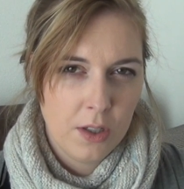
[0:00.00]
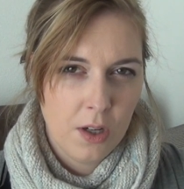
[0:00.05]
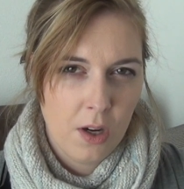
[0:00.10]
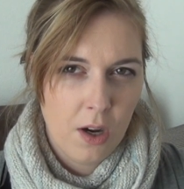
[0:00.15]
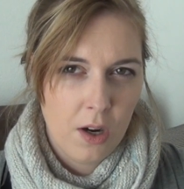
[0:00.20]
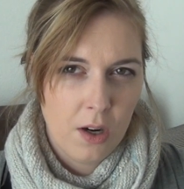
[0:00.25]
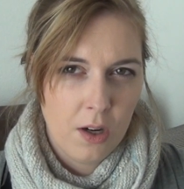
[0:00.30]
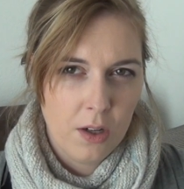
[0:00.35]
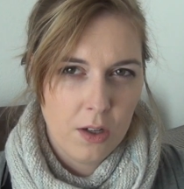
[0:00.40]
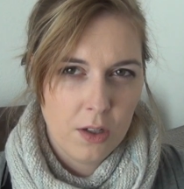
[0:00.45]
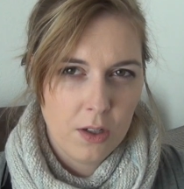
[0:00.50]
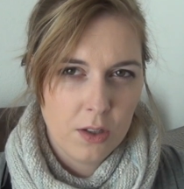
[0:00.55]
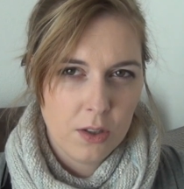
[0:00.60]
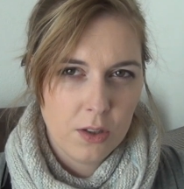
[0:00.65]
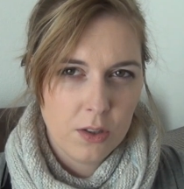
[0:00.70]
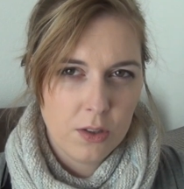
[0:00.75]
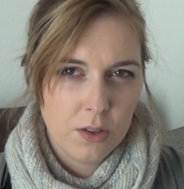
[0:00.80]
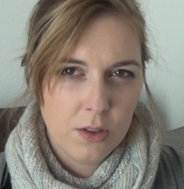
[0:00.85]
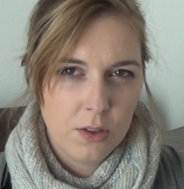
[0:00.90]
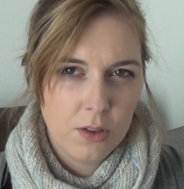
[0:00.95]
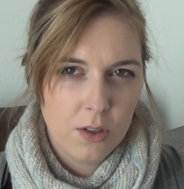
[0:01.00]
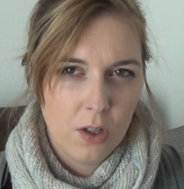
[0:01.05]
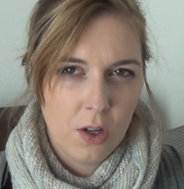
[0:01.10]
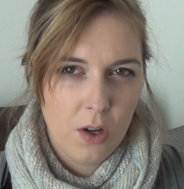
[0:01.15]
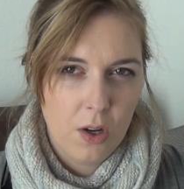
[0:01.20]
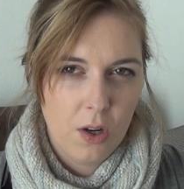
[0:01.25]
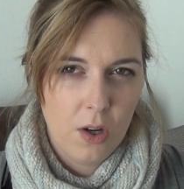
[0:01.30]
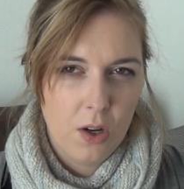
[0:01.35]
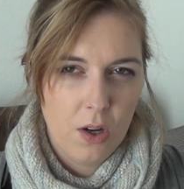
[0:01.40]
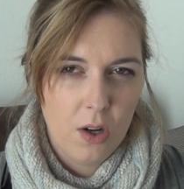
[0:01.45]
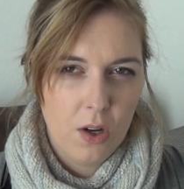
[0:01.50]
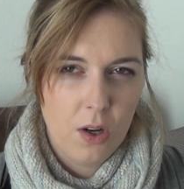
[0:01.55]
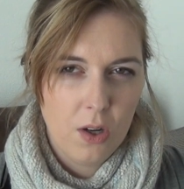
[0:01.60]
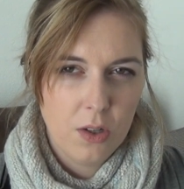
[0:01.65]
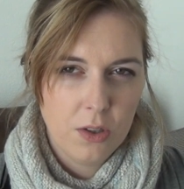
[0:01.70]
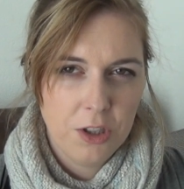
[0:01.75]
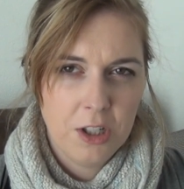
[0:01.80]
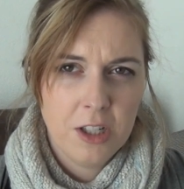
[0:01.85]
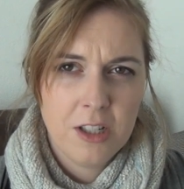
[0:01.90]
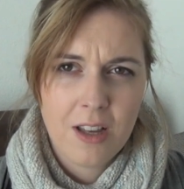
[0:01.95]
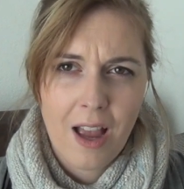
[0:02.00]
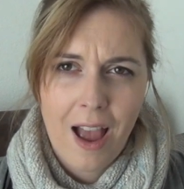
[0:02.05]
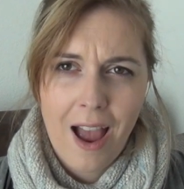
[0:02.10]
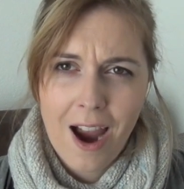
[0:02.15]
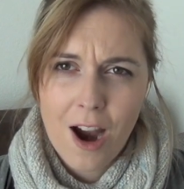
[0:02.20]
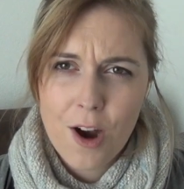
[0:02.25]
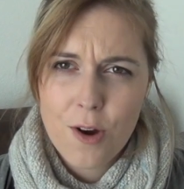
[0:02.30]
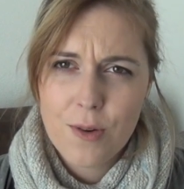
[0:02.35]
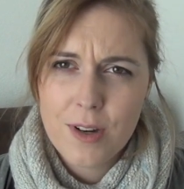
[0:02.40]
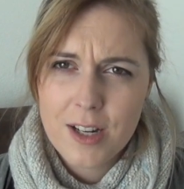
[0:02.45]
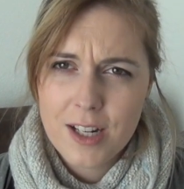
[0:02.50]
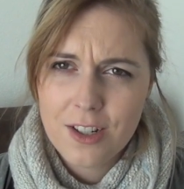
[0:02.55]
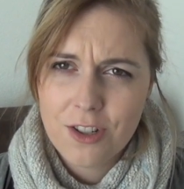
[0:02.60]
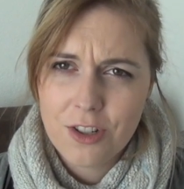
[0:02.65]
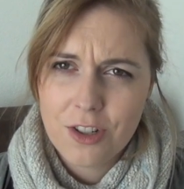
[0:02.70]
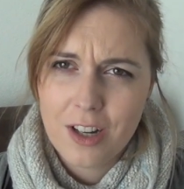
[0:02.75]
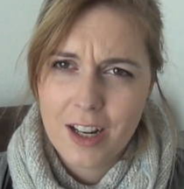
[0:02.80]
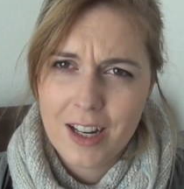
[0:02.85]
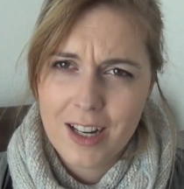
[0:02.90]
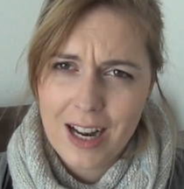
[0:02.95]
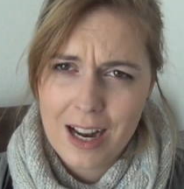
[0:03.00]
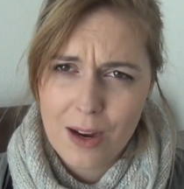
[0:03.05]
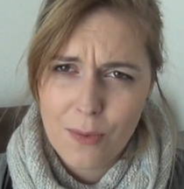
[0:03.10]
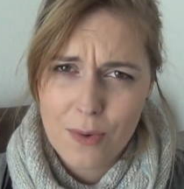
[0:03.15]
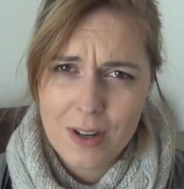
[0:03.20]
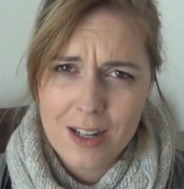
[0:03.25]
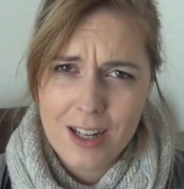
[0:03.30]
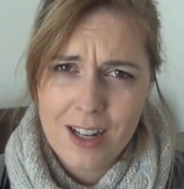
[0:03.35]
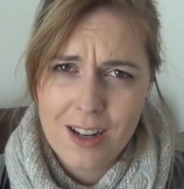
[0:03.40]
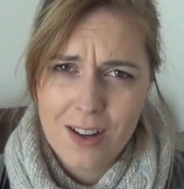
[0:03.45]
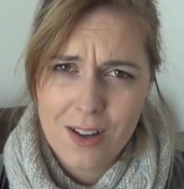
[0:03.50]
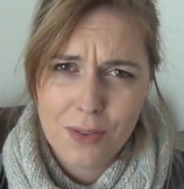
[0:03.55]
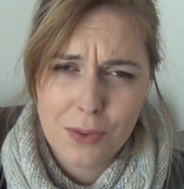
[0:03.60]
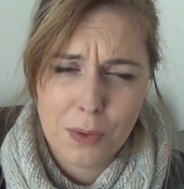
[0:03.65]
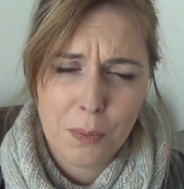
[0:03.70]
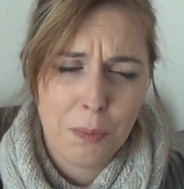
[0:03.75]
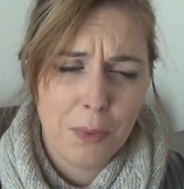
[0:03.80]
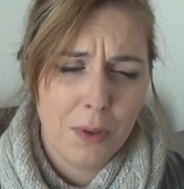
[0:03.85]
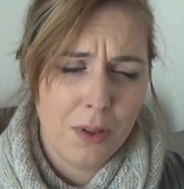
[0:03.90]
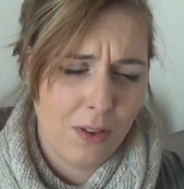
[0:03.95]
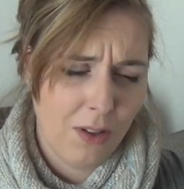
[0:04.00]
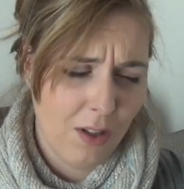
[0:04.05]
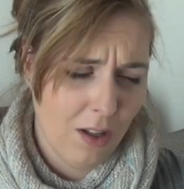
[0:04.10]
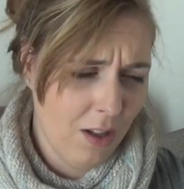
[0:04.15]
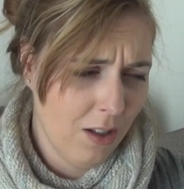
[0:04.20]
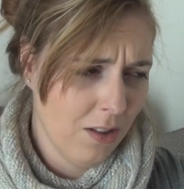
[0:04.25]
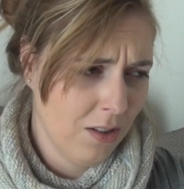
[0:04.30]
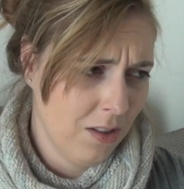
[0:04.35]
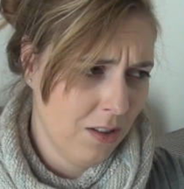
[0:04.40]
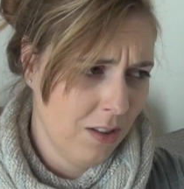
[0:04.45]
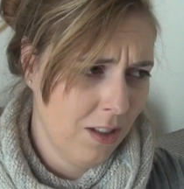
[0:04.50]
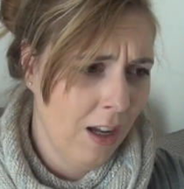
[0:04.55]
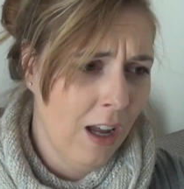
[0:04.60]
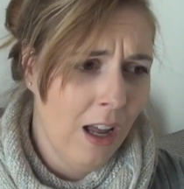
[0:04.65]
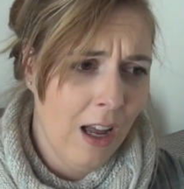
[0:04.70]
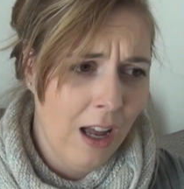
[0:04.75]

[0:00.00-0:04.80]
Yarn. Oh, she's Irish and I really love her podcast.